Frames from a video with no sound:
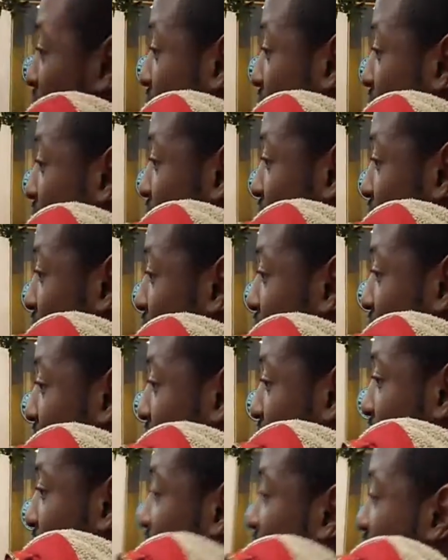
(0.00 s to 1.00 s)
Do it.
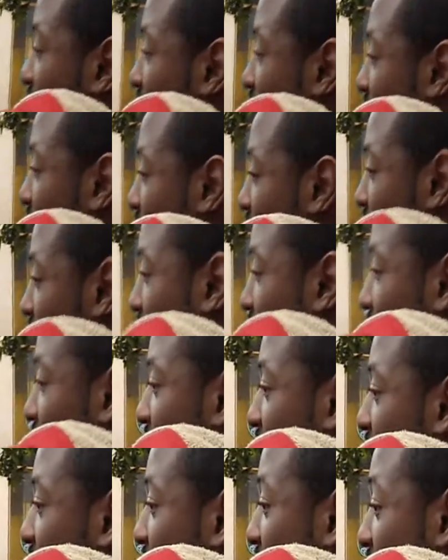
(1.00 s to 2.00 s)
She's looking No balls,
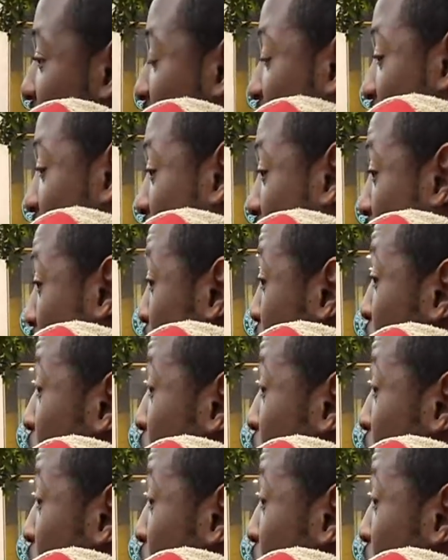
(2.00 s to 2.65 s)
nigga. No balls.